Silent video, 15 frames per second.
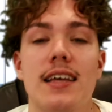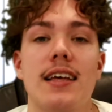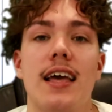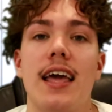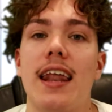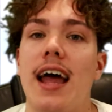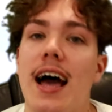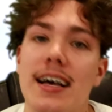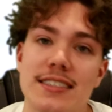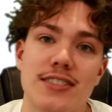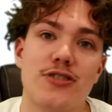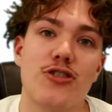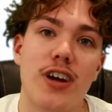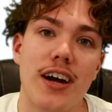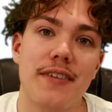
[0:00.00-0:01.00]
it hasn't
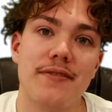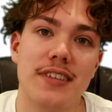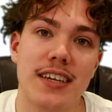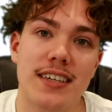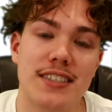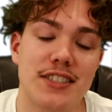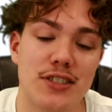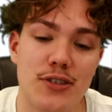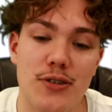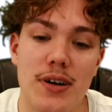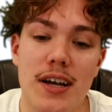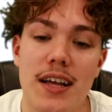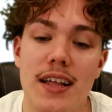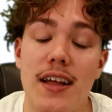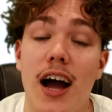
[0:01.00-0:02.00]
arrived yet. So
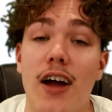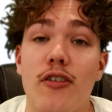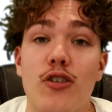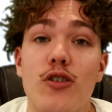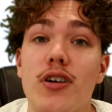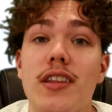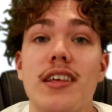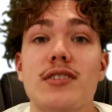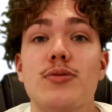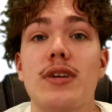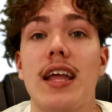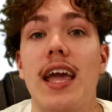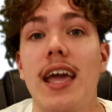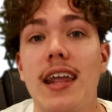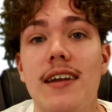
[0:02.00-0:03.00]
I recorded this one
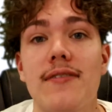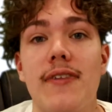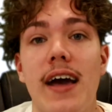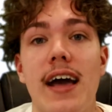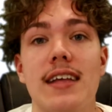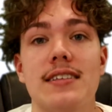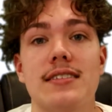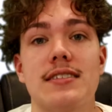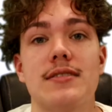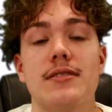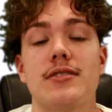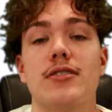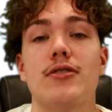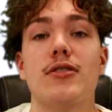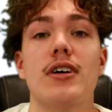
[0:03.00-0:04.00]
in advance.
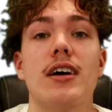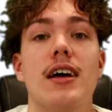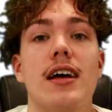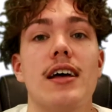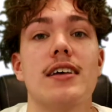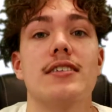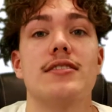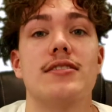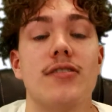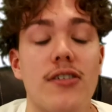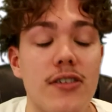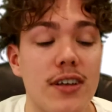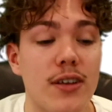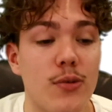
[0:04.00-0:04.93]
So starting